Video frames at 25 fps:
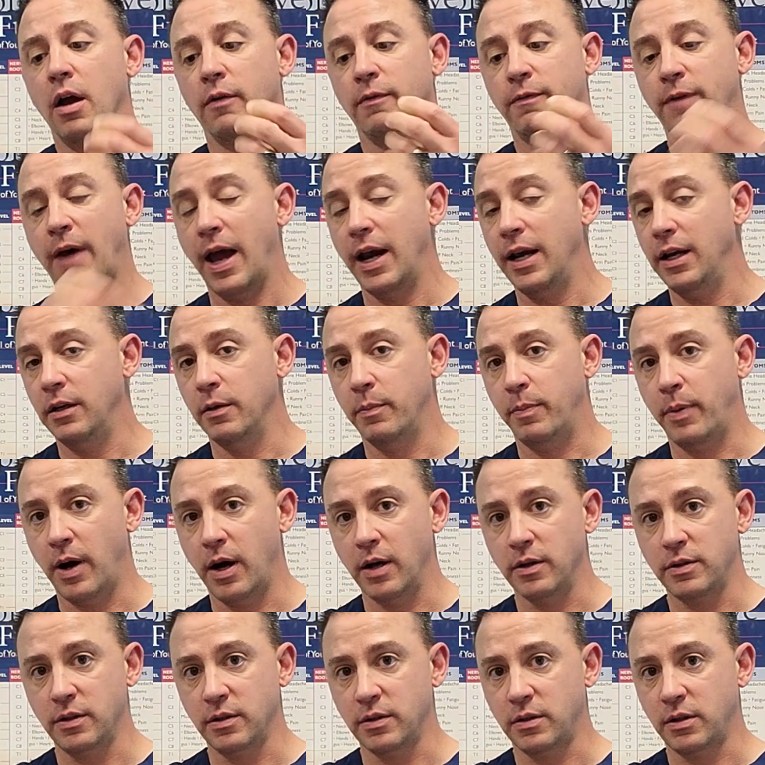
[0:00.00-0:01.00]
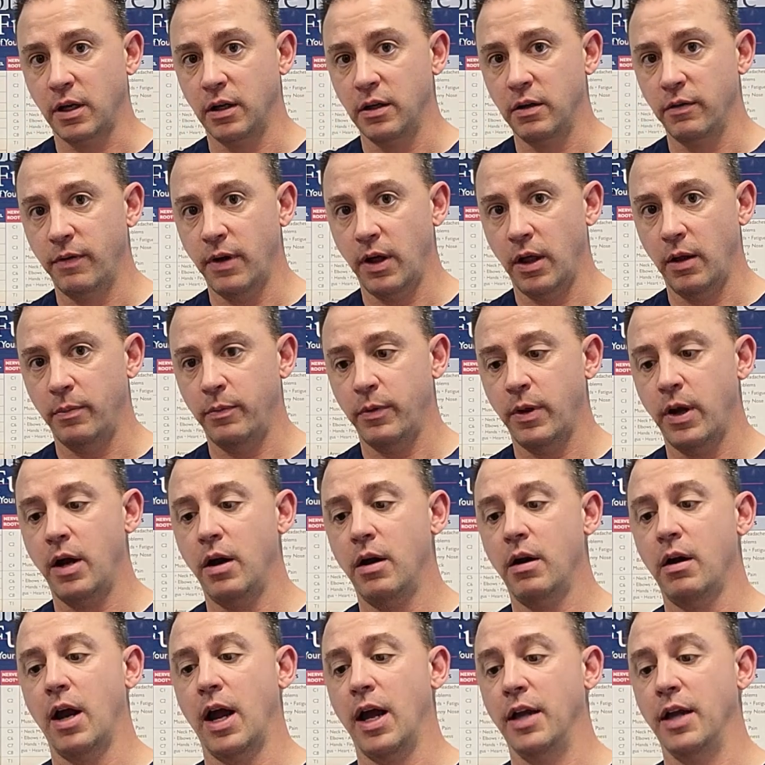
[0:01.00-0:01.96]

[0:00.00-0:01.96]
Fatty deposits can develop there,